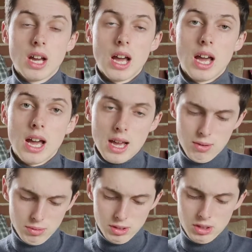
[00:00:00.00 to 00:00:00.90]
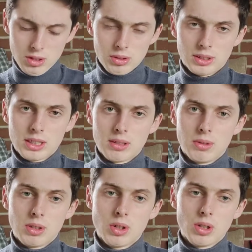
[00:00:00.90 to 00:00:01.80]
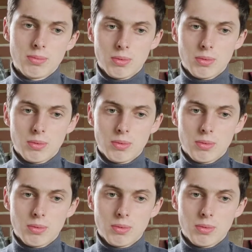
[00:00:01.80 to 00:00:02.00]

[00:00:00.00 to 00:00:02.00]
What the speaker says: I wouldn't know exactly what you call it,